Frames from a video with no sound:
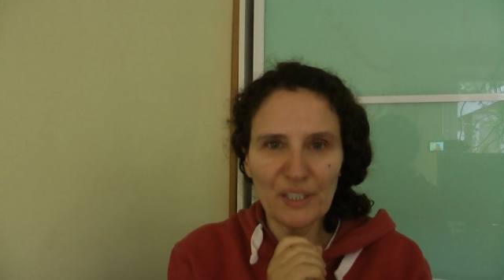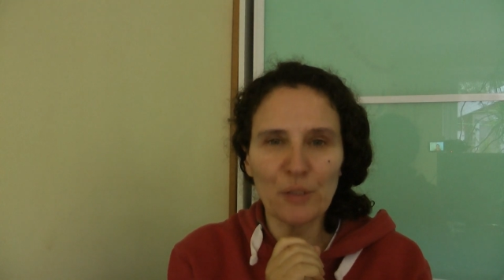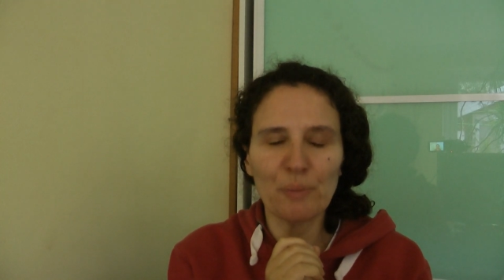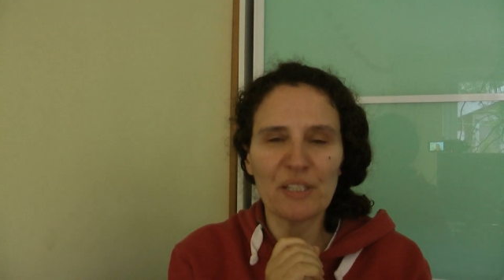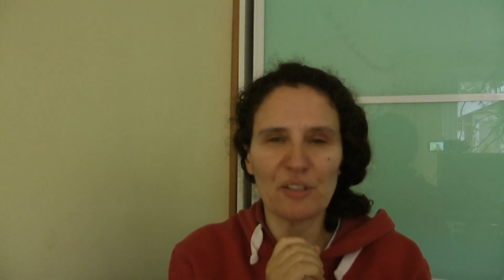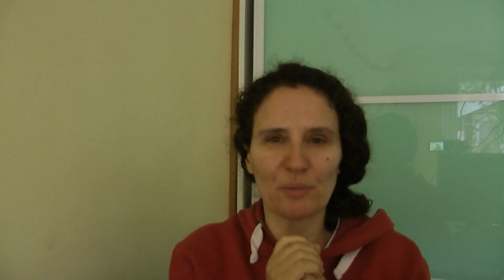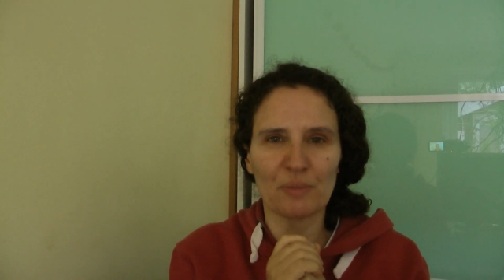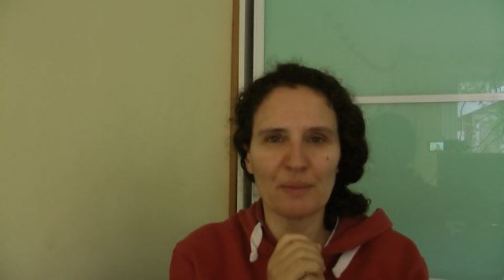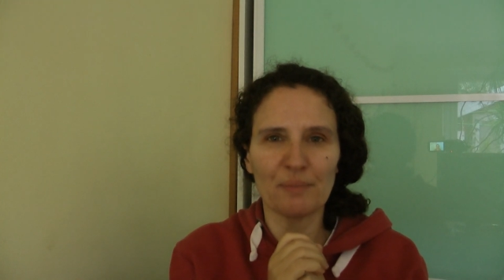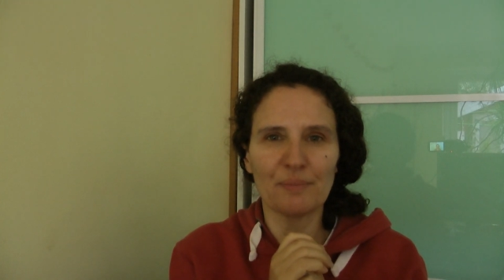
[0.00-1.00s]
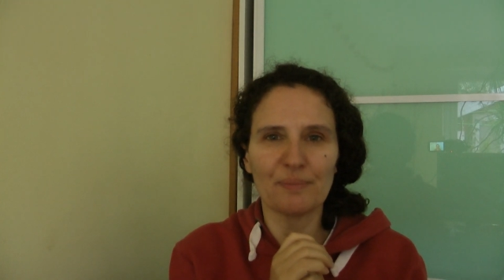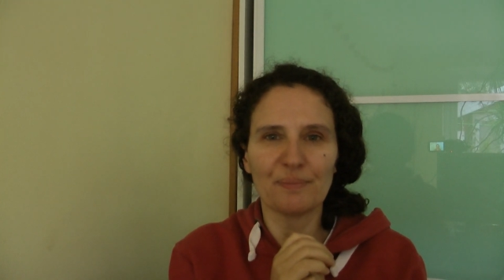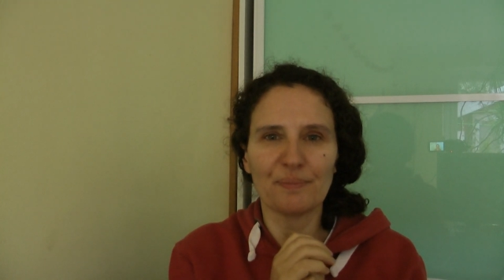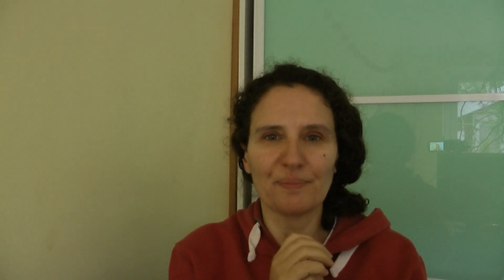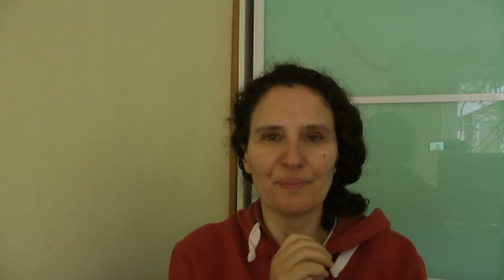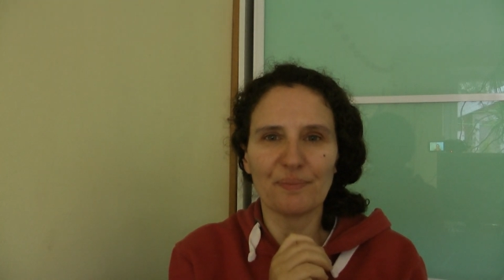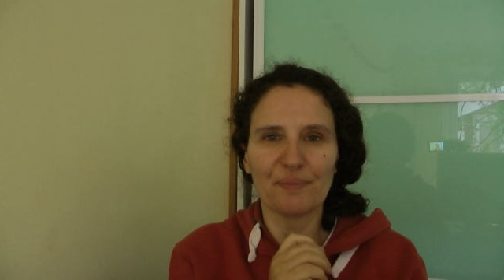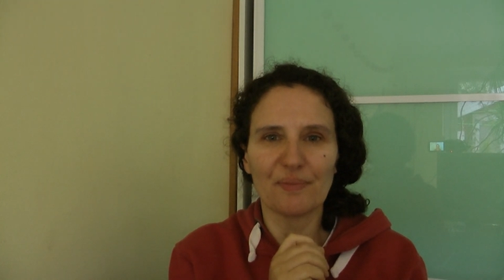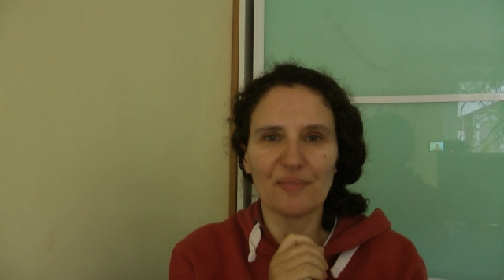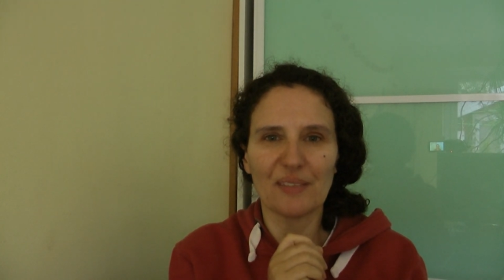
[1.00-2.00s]
you meet your mum
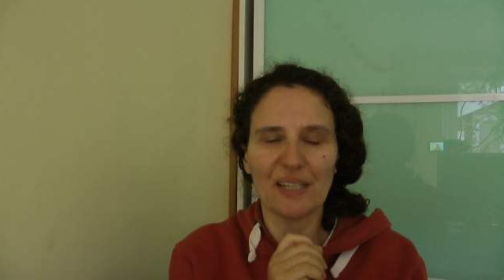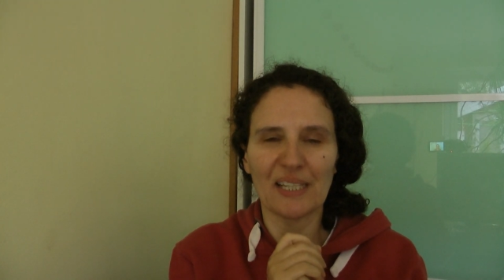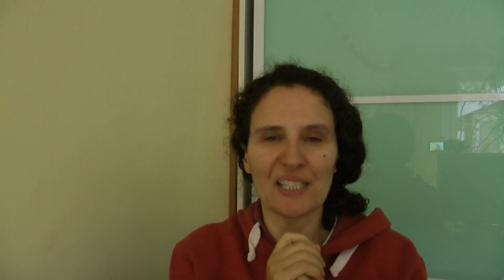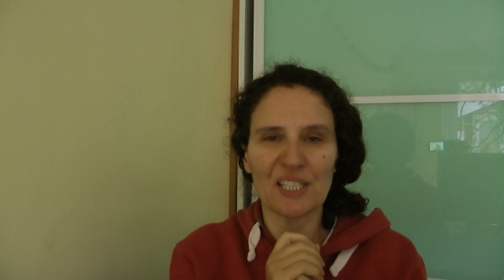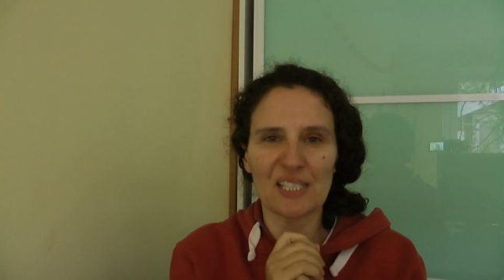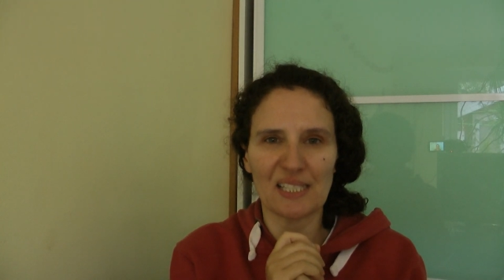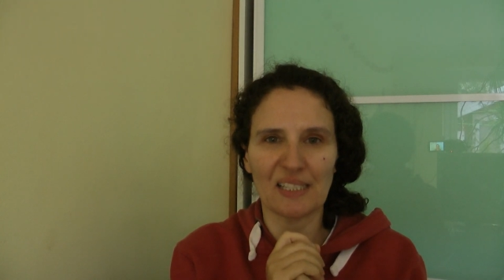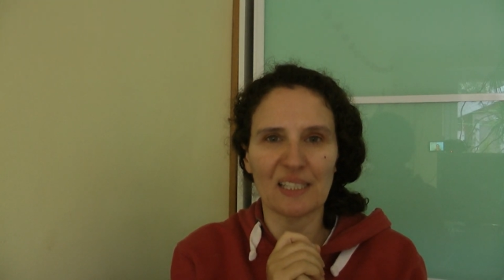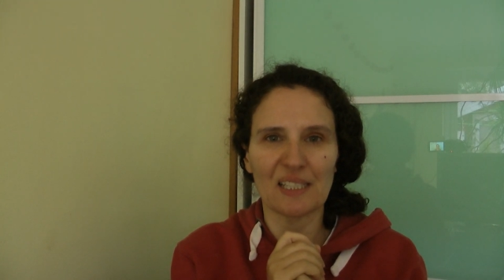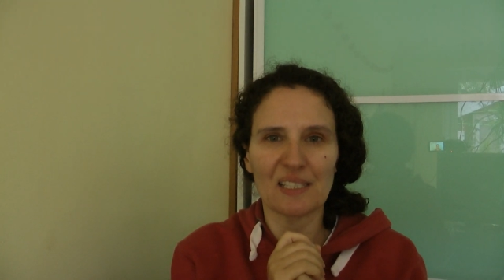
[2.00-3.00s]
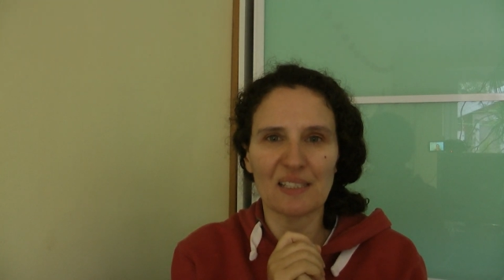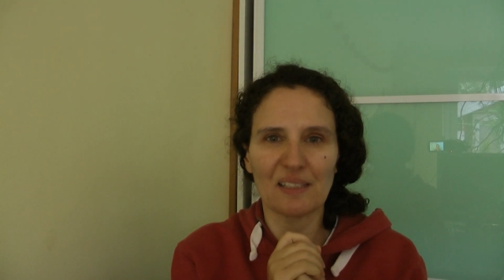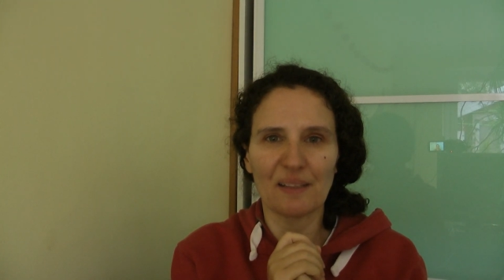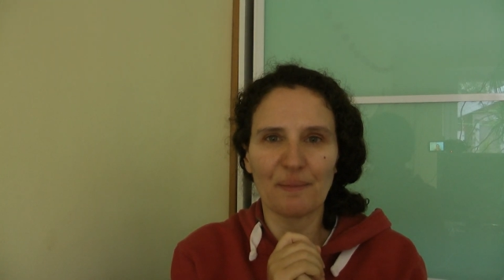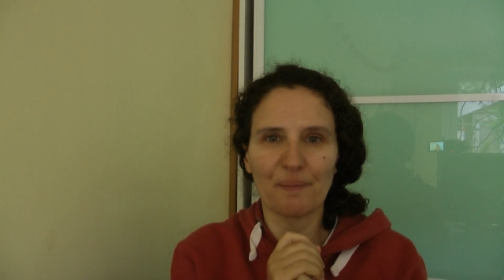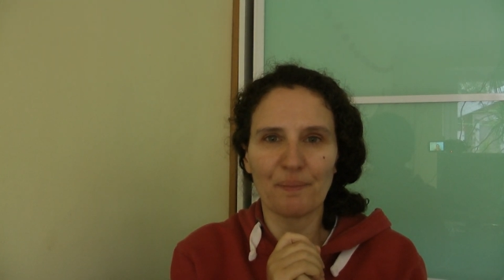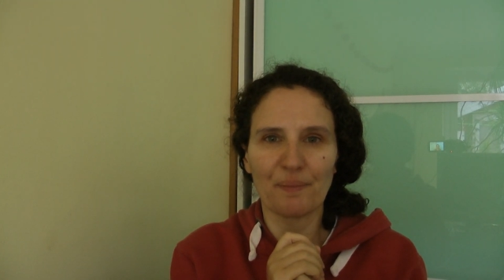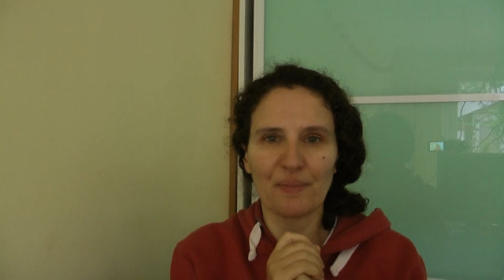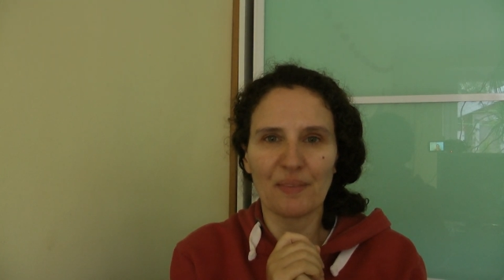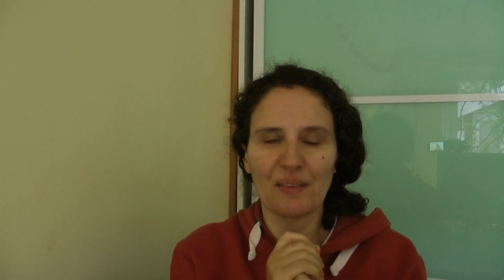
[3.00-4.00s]
and she says,
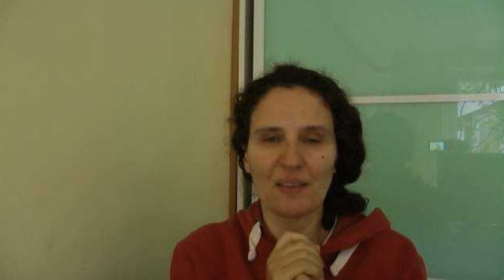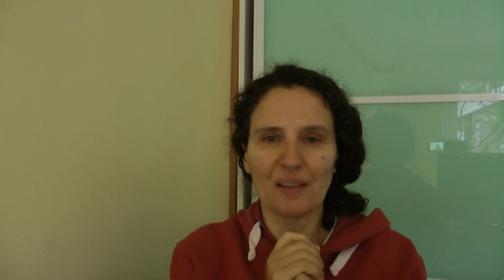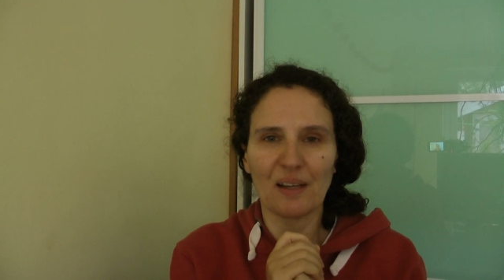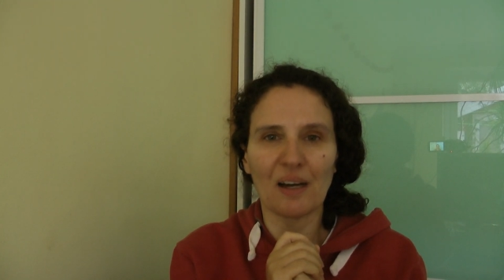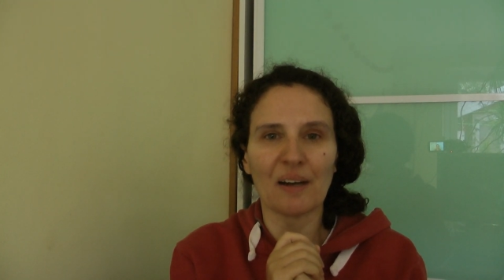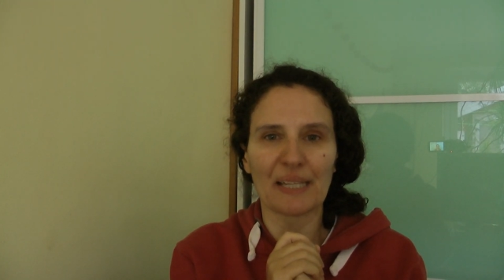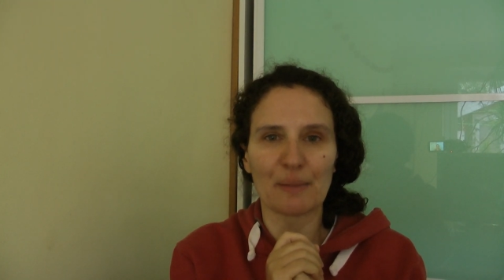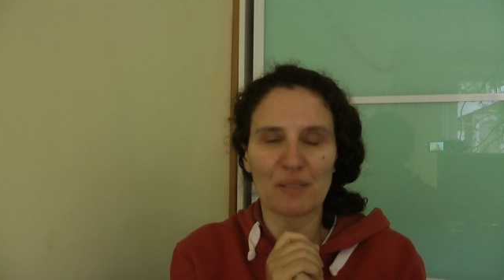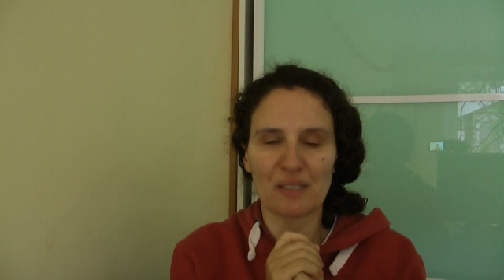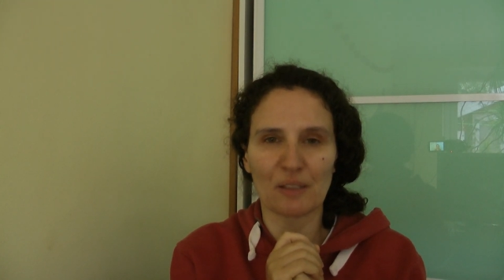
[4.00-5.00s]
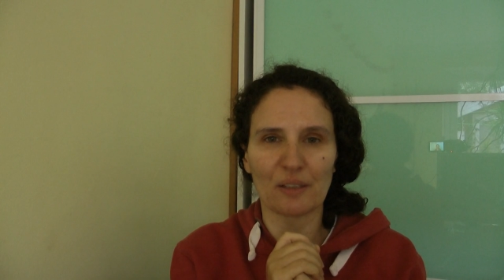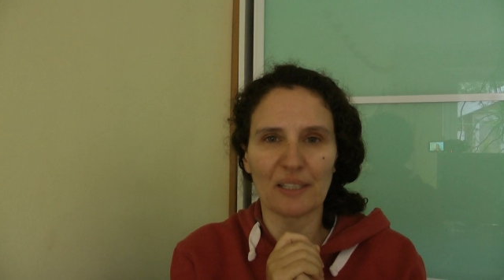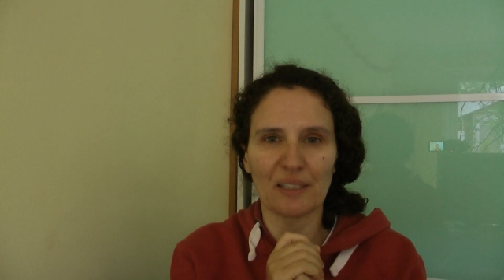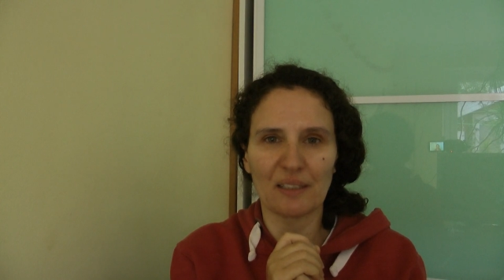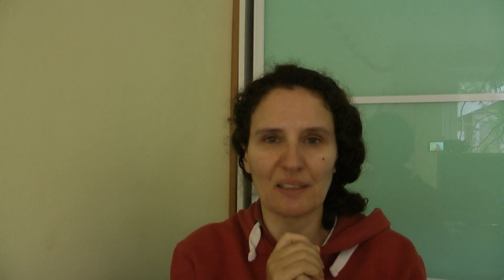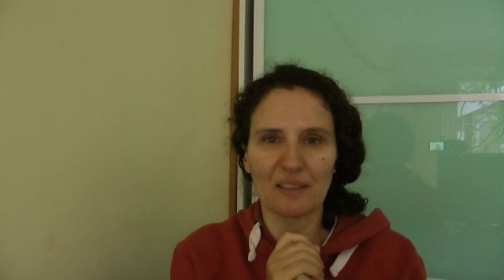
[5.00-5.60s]
I am sorry.